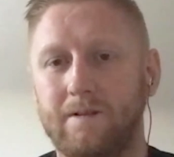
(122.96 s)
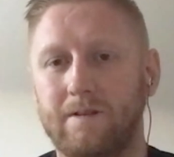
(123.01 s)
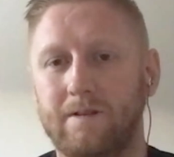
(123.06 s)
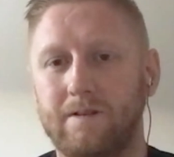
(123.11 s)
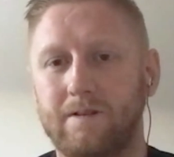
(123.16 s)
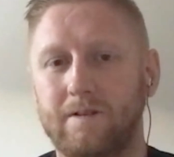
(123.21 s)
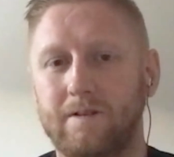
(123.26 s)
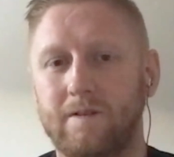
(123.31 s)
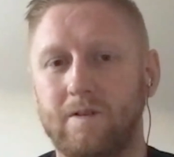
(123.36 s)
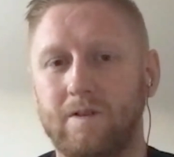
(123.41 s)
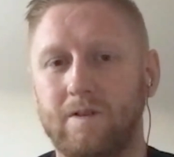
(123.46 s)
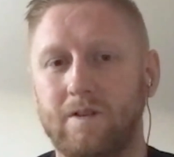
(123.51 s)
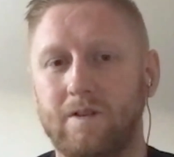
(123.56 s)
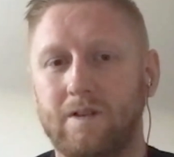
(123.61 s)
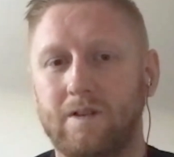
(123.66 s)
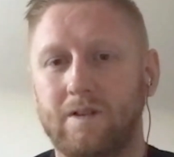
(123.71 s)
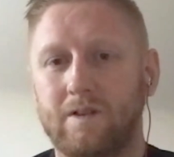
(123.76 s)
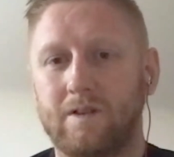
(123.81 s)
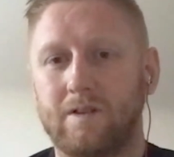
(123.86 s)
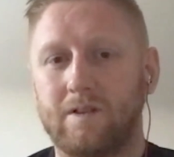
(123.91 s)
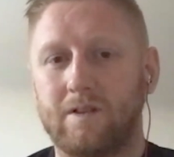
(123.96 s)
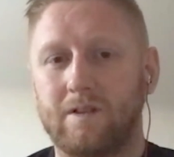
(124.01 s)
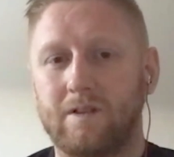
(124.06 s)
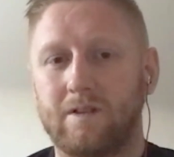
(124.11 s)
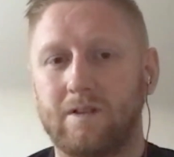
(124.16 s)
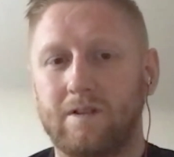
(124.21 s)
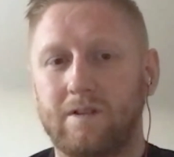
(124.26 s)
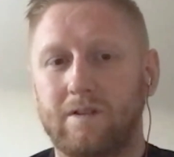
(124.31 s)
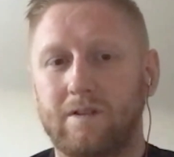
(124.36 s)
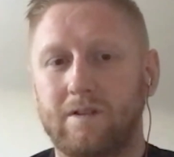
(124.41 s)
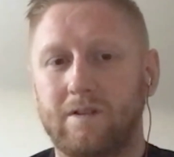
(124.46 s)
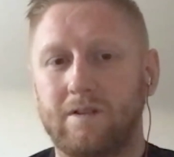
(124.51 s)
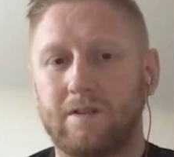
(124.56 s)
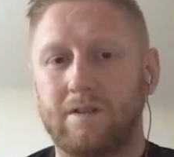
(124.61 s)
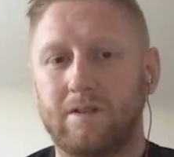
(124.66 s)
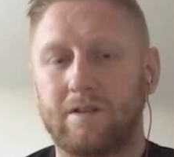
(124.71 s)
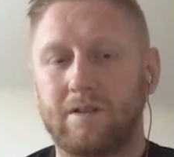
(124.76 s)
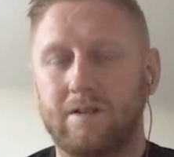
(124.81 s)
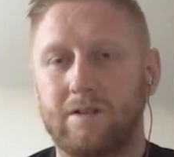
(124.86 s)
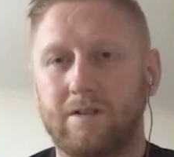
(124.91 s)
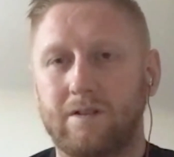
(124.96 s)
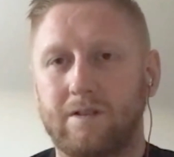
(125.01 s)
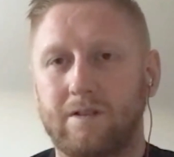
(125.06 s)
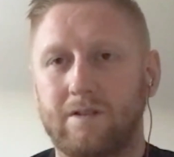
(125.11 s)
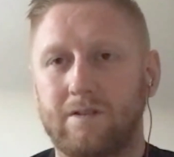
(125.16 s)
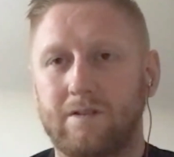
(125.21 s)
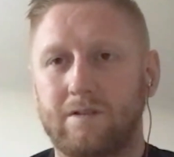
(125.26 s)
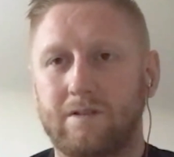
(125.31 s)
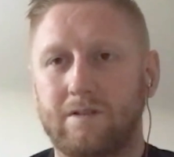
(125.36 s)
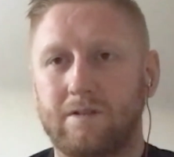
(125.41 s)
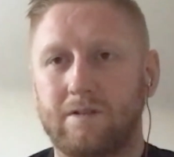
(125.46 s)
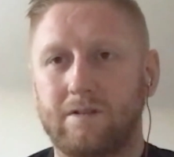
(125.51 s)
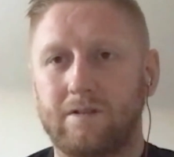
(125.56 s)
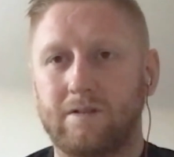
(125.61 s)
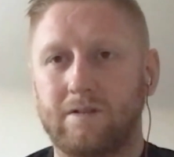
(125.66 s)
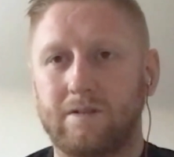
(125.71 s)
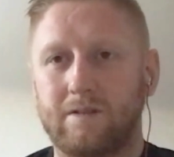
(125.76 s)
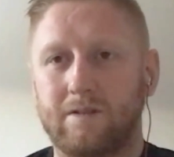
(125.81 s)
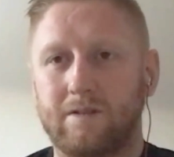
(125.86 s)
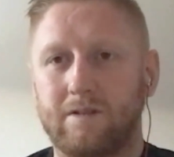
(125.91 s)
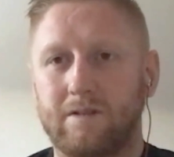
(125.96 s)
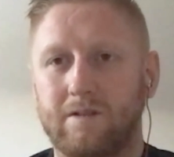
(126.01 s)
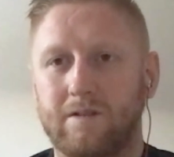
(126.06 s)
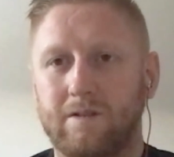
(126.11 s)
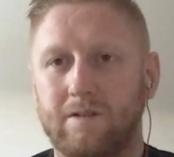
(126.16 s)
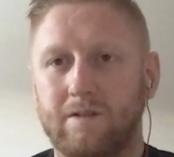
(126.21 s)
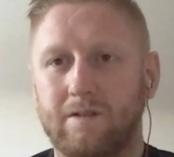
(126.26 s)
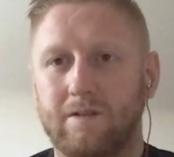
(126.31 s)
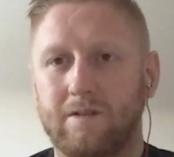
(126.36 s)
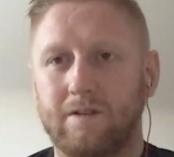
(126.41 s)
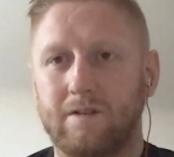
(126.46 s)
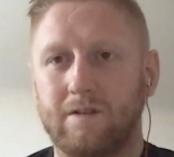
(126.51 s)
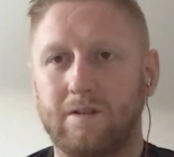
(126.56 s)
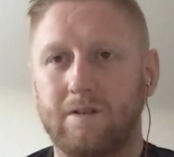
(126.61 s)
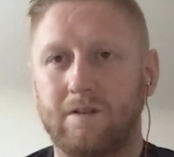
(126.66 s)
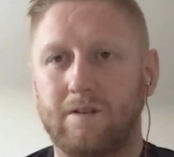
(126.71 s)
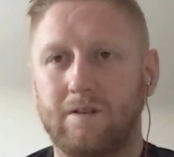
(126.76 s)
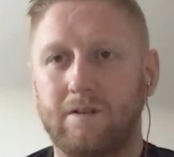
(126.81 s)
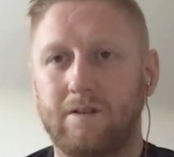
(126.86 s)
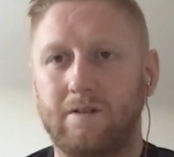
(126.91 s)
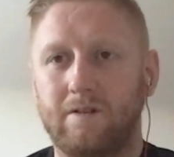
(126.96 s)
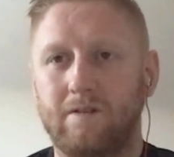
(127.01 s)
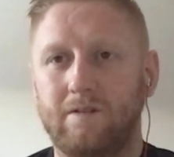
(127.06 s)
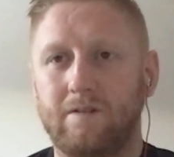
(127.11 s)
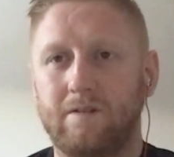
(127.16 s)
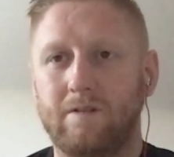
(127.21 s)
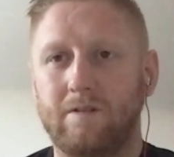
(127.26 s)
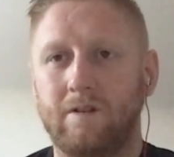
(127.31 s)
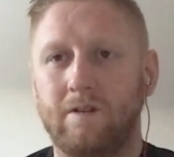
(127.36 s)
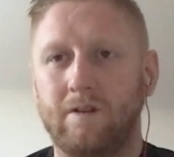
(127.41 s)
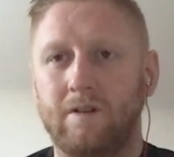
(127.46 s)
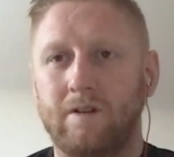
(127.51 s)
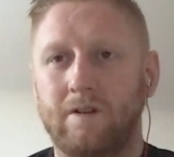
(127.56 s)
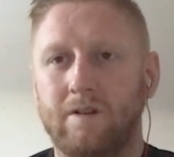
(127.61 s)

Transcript: [no speech]